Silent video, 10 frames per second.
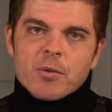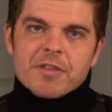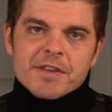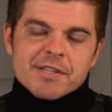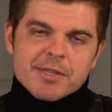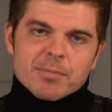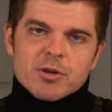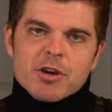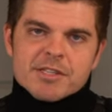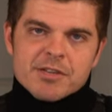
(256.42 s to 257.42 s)
with these simple
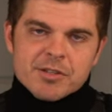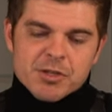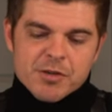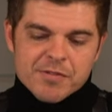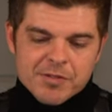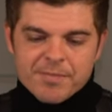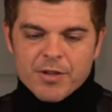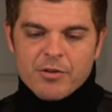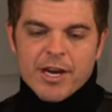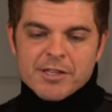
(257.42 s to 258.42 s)
cocktail serves.
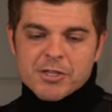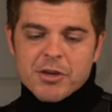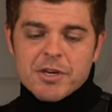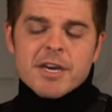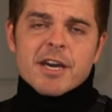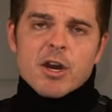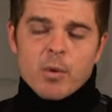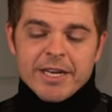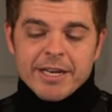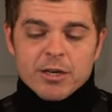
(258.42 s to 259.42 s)
All right, so
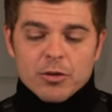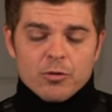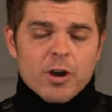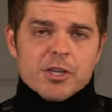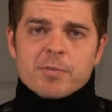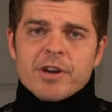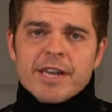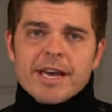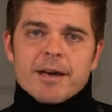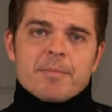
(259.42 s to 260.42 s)
Whitley Neal
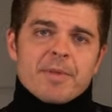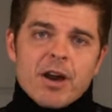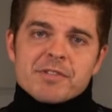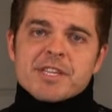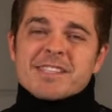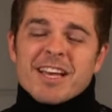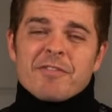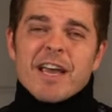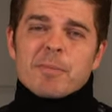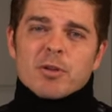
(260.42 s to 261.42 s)
Raspberry um, obviously is
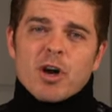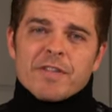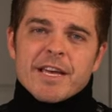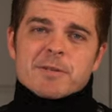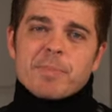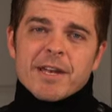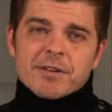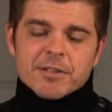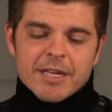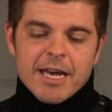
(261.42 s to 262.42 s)
available on that
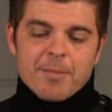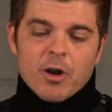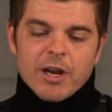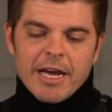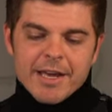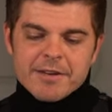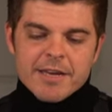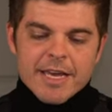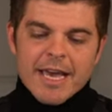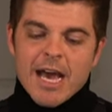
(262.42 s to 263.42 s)
bundle um, online,
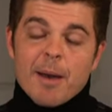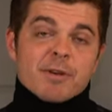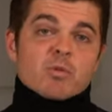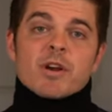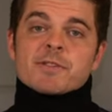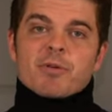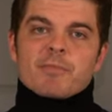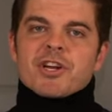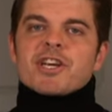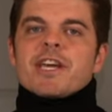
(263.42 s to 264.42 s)
um, as well as pretty
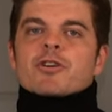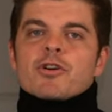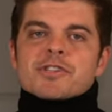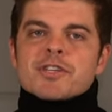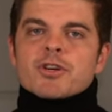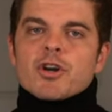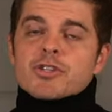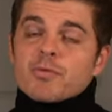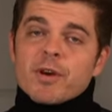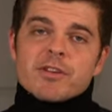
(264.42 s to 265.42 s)
much any grocer you go
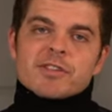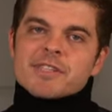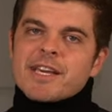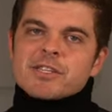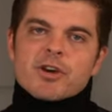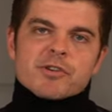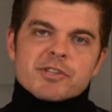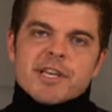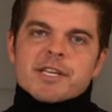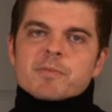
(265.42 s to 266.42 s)
to, whether it's
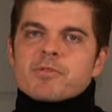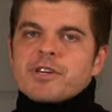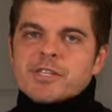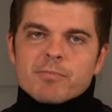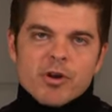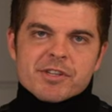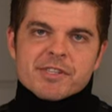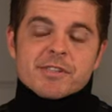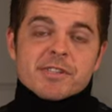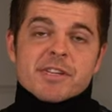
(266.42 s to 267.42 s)
Tesco's, Sainsbury's,
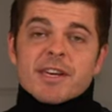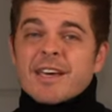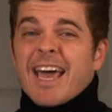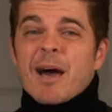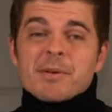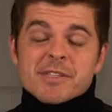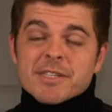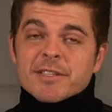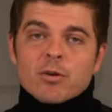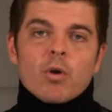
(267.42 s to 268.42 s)
Morrison's,
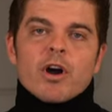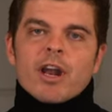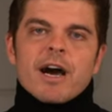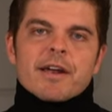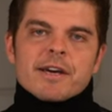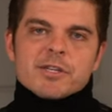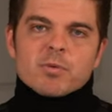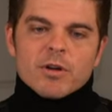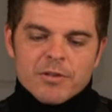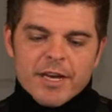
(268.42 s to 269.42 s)
Amazon, or online as
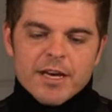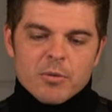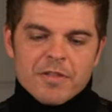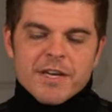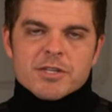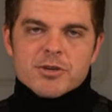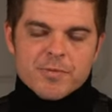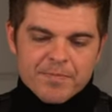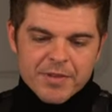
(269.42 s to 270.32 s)
well uh, with that too.